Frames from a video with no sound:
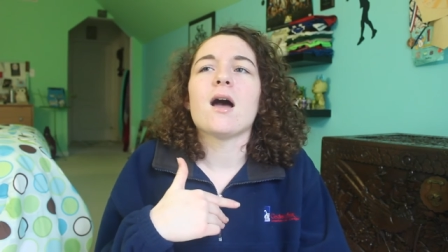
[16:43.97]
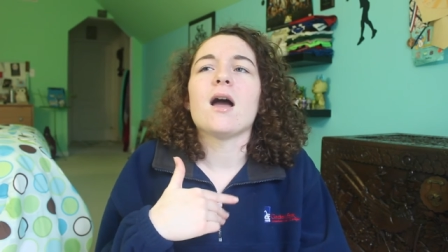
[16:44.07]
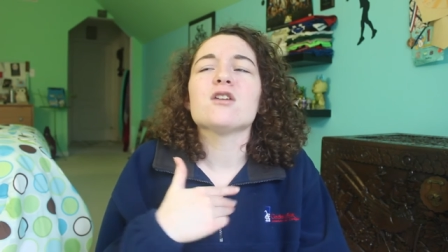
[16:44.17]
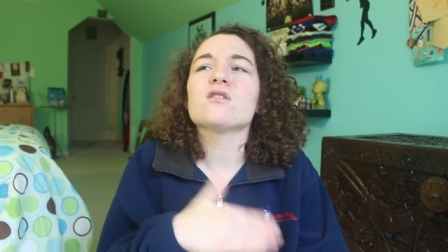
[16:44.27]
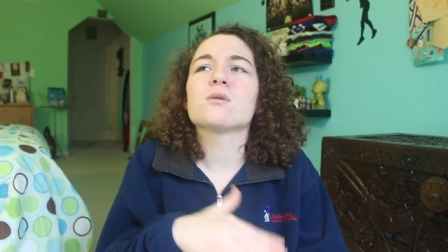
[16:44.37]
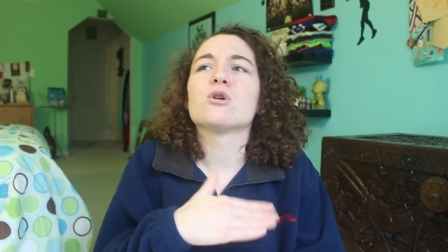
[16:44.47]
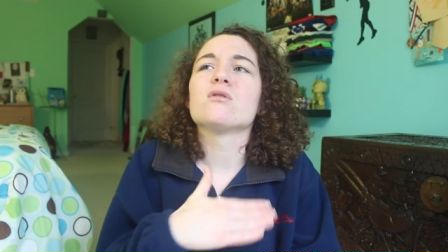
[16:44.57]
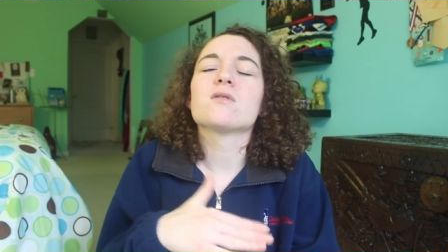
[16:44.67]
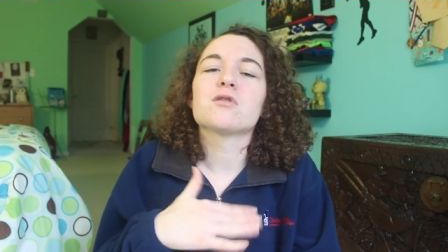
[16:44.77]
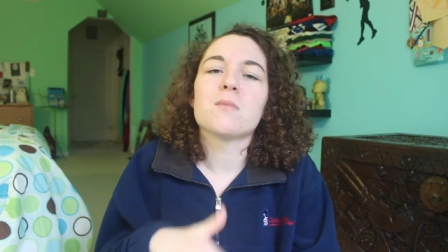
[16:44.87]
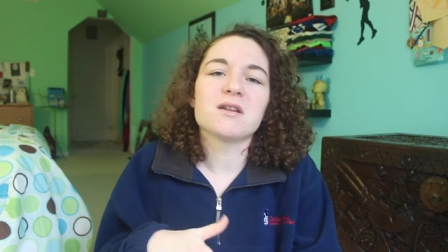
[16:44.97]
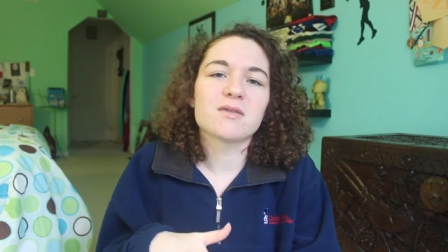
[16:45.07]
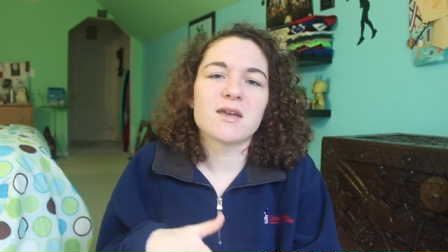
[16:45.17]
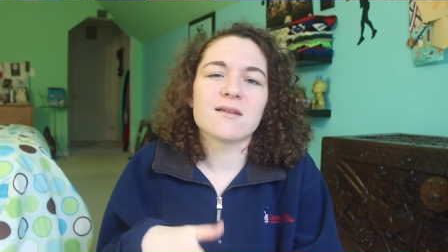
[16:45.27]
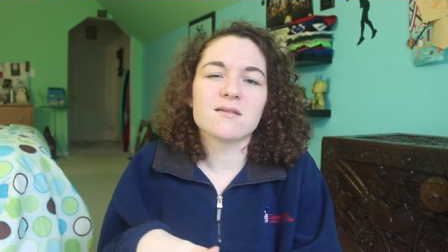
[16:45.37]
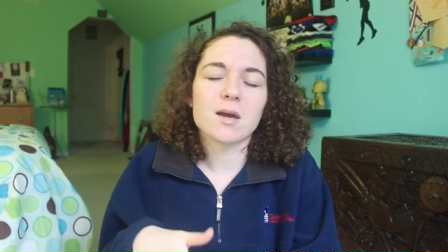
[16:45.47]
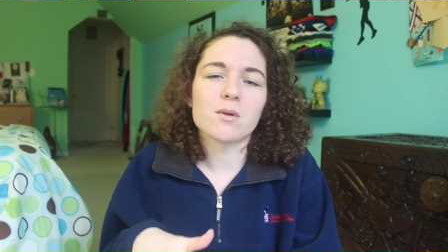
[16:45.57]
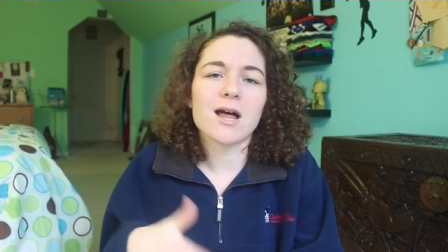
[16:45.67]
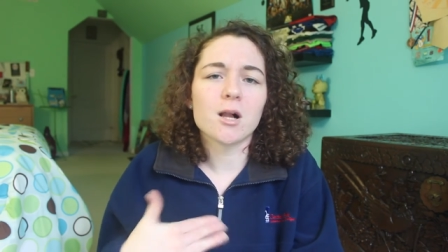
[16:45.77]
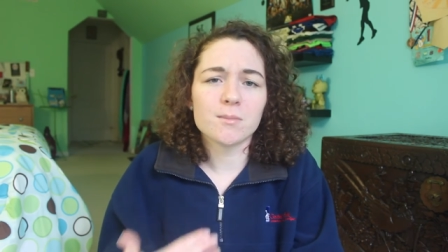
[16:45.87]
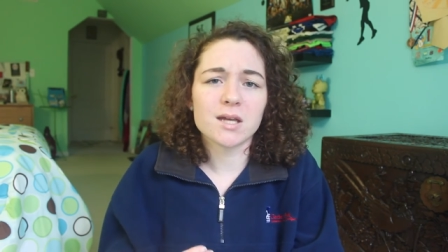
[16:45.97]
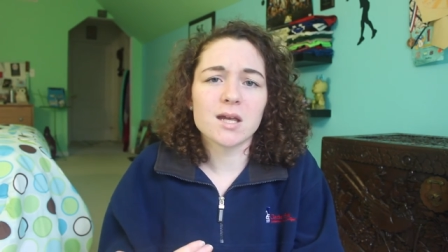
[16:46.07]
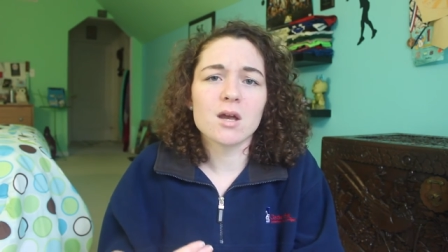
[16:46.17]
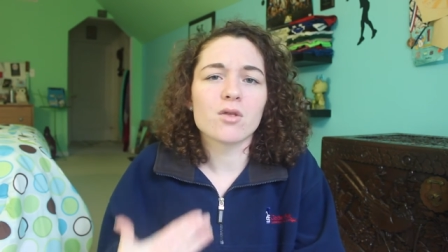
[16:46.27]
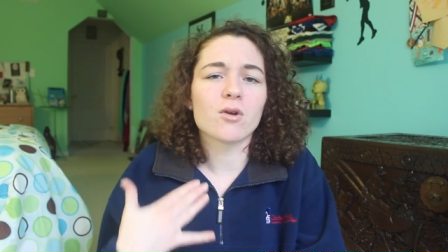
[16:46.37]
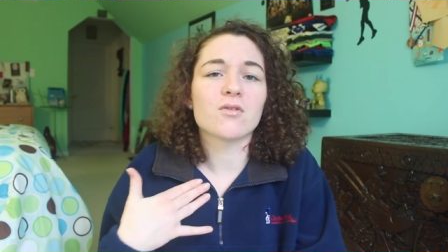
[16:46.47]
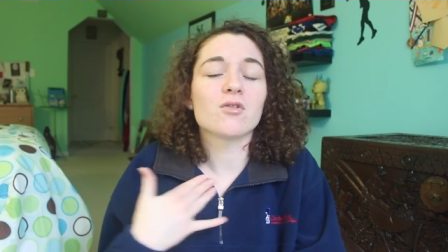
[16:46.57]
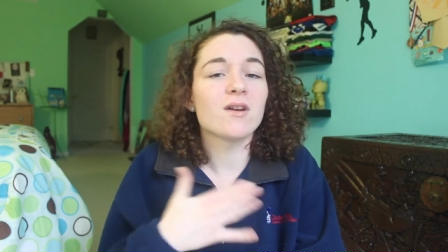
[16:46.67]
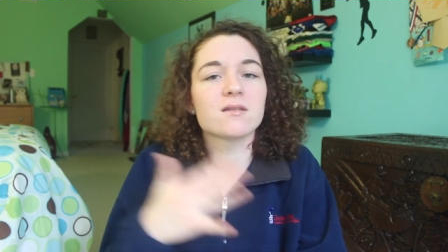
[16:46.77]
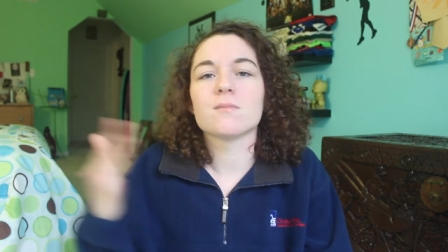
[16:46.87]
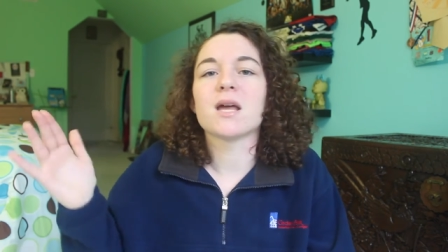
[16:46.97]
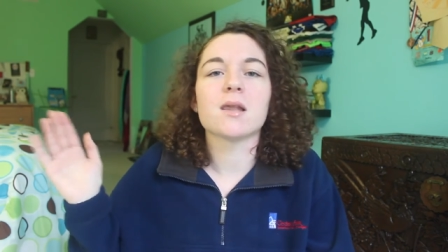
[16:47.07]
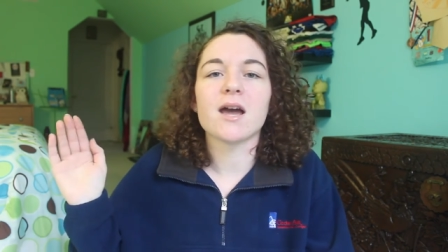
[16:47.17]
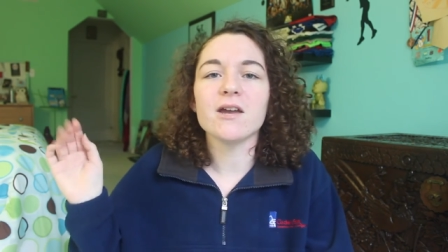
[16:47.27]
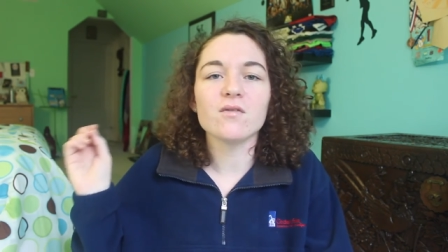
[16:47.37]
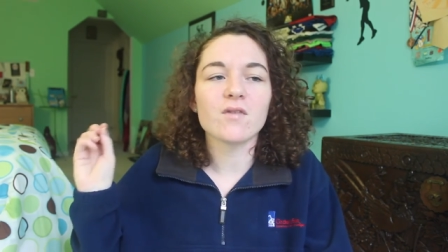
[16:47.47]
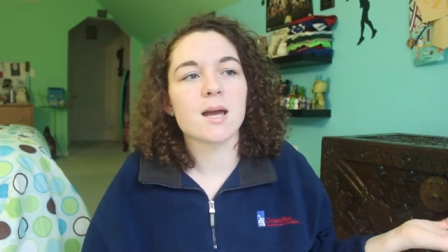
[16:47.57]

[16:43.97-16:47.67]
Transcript: I just learned so many things that will help me throughout the rest of my life.